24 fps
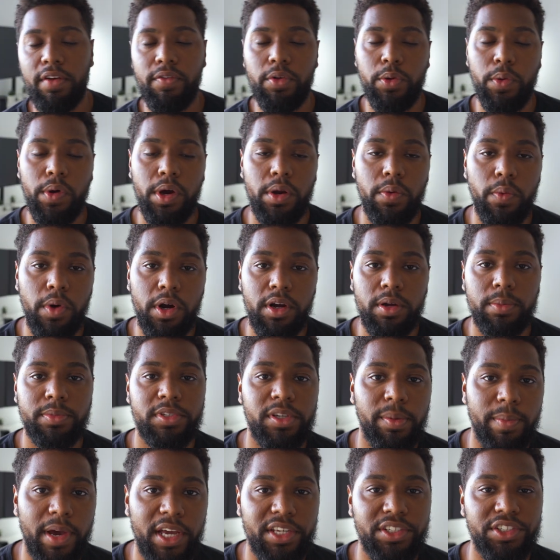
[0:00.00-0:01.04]
everyone? Welcome
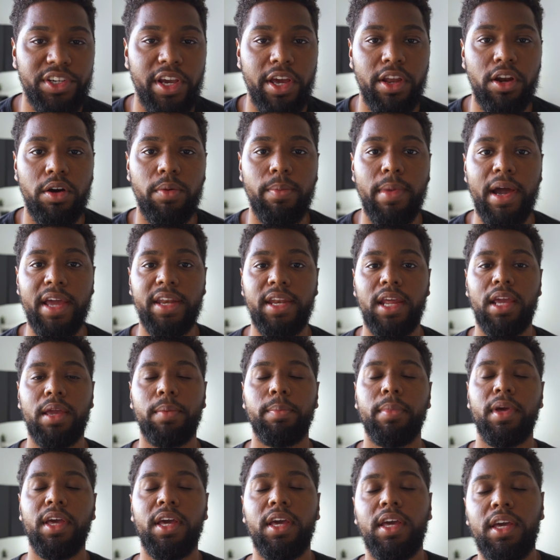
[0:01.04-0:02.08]
to my channel. My
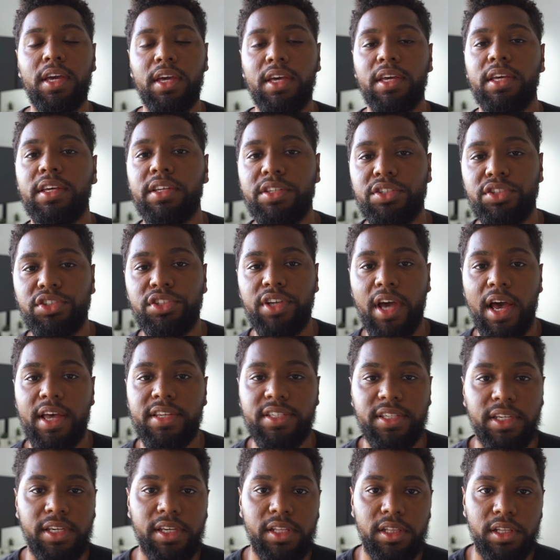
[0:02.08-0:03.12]
name is
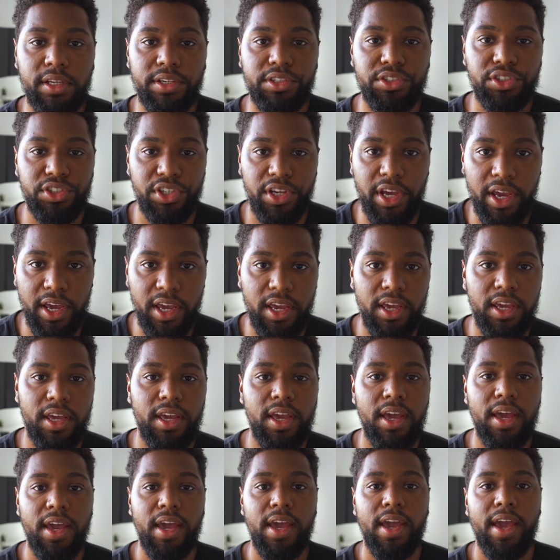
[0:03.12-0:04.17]
Gyasi, Linje,
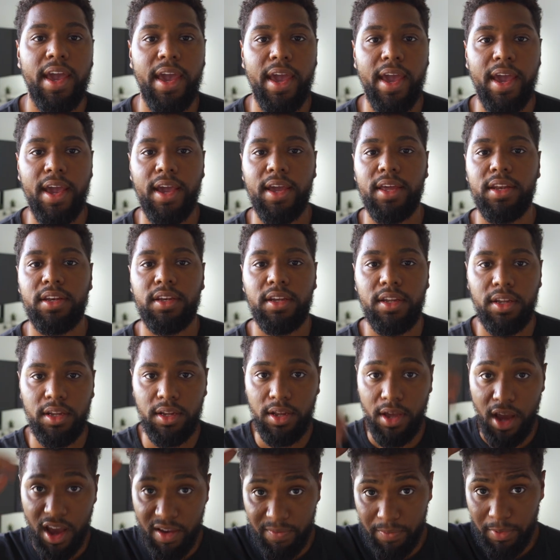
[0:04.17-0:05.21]
and
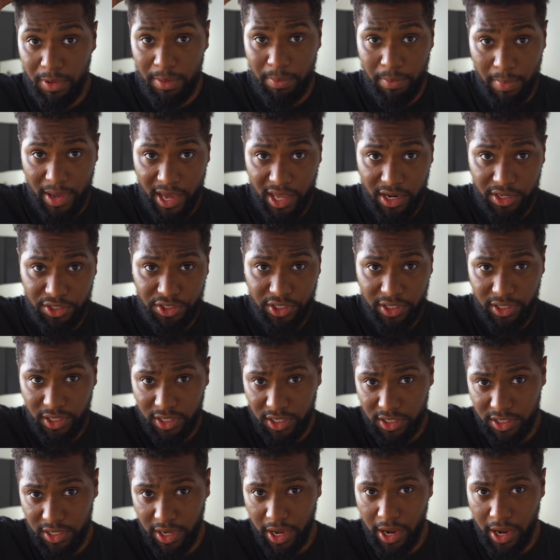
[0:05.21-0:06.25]
I've been managing this